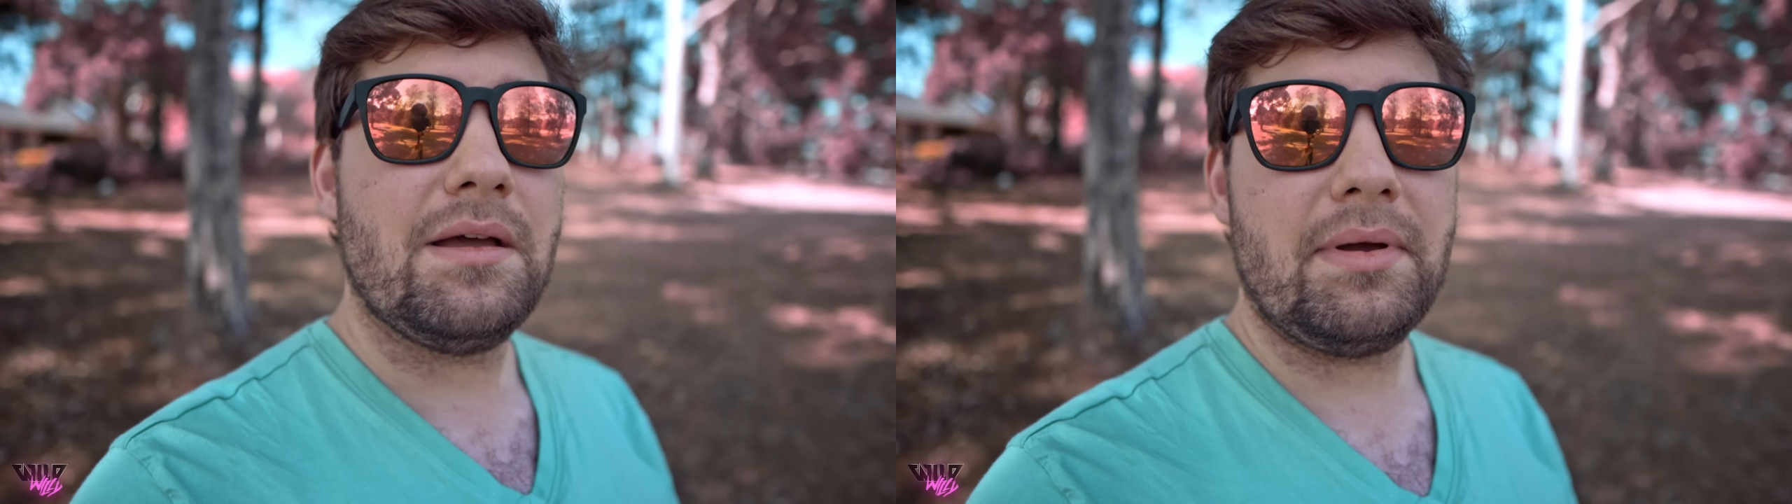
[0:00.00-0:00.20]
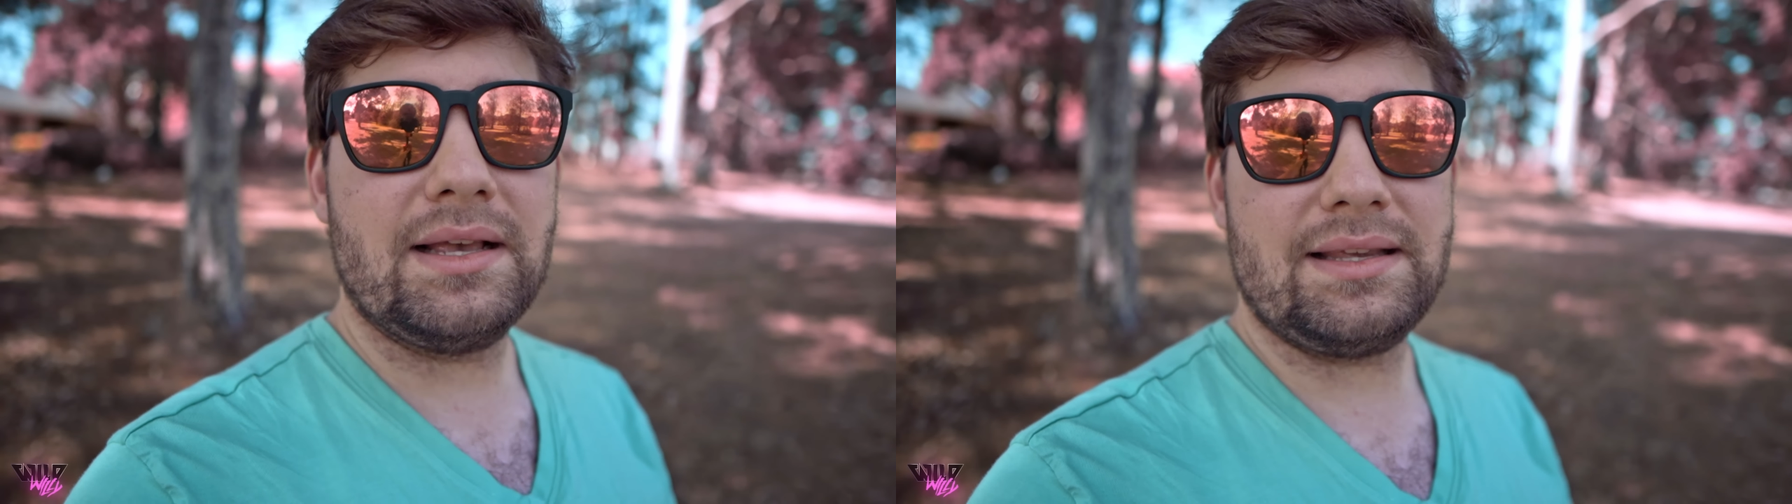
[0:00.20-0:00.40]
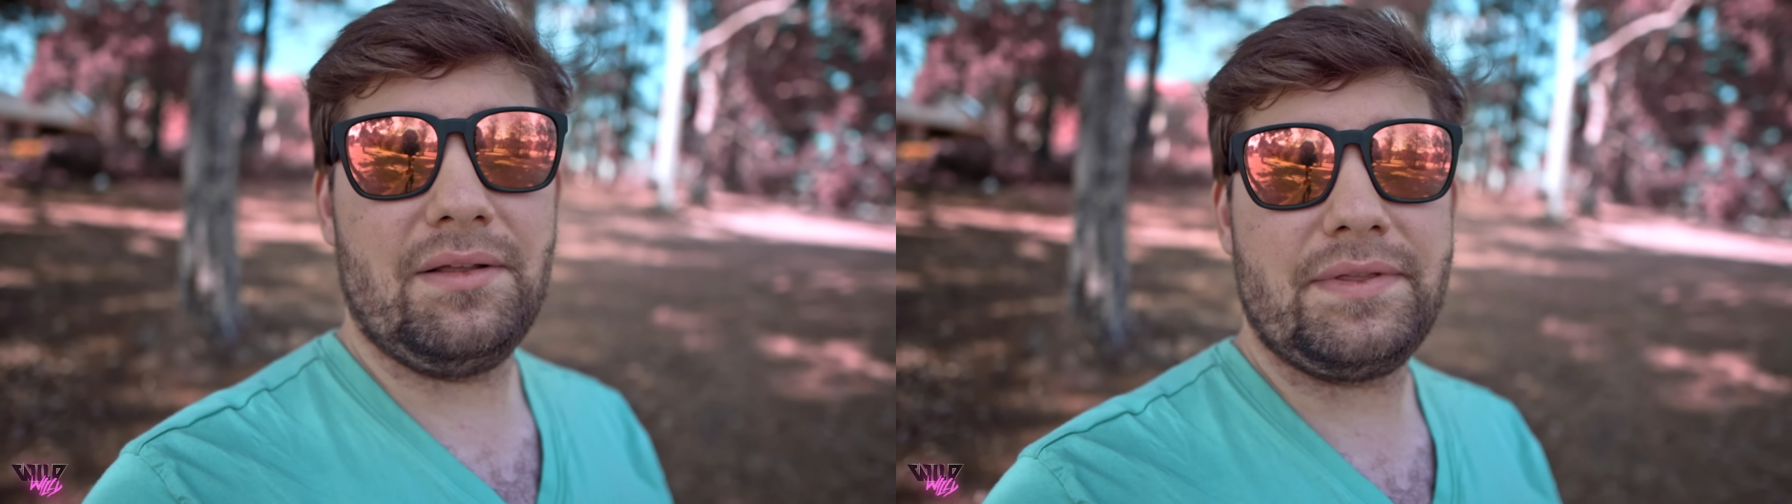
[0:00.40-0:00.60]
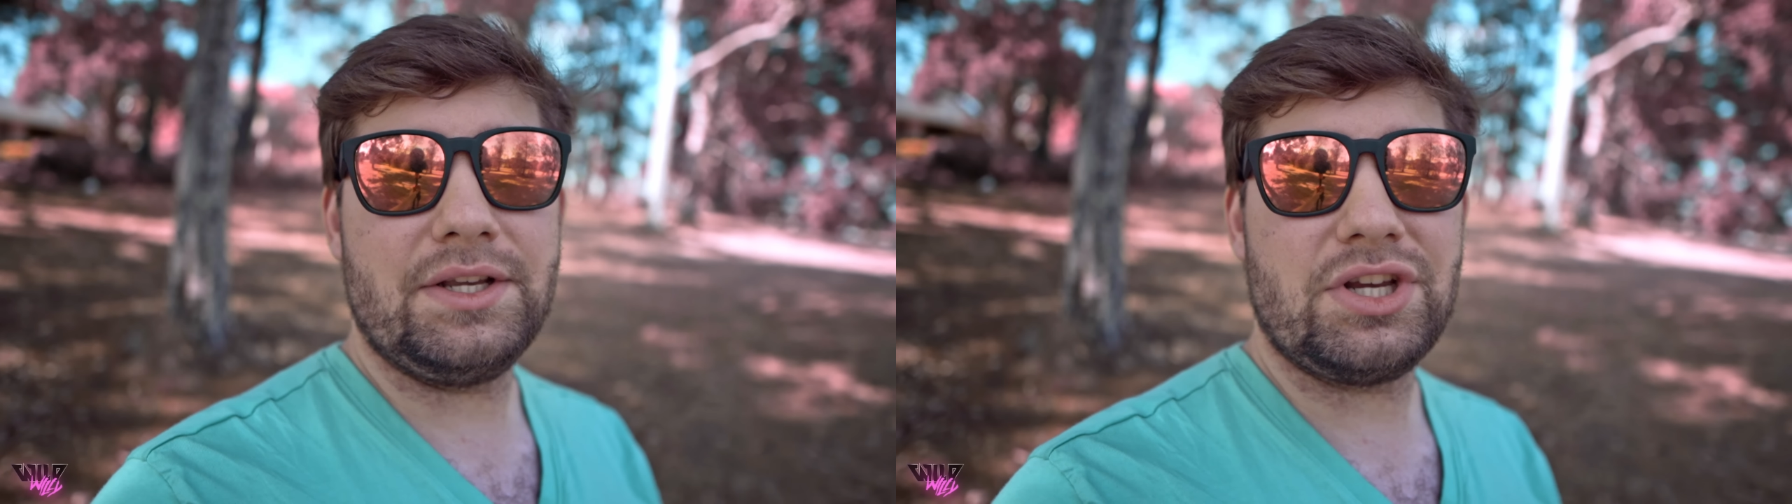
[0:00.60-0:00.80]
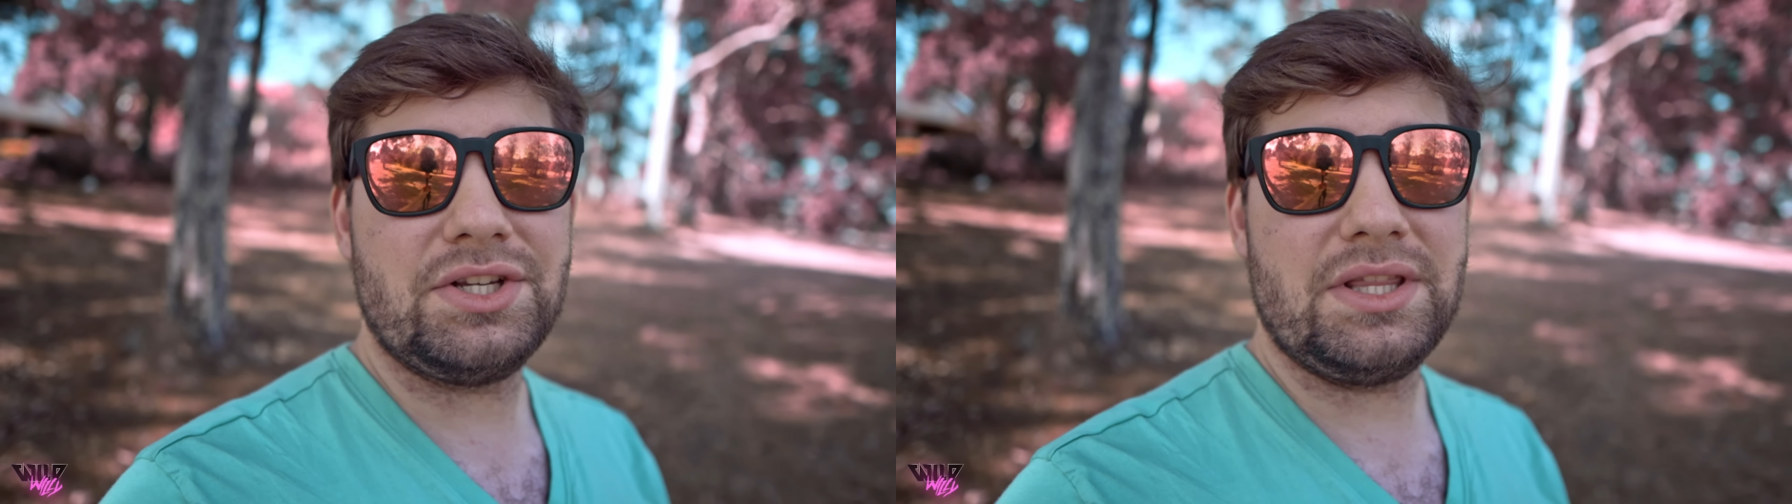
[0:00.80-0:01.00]
because I don't
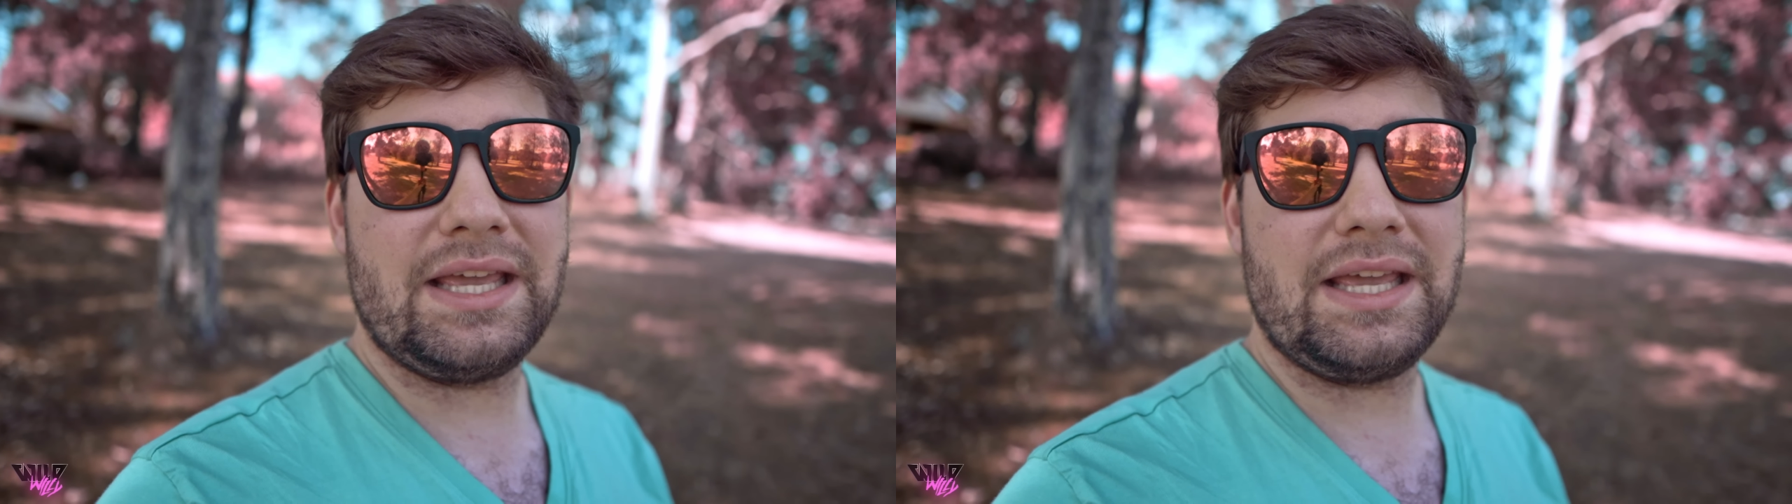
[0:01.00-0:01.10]
think changing the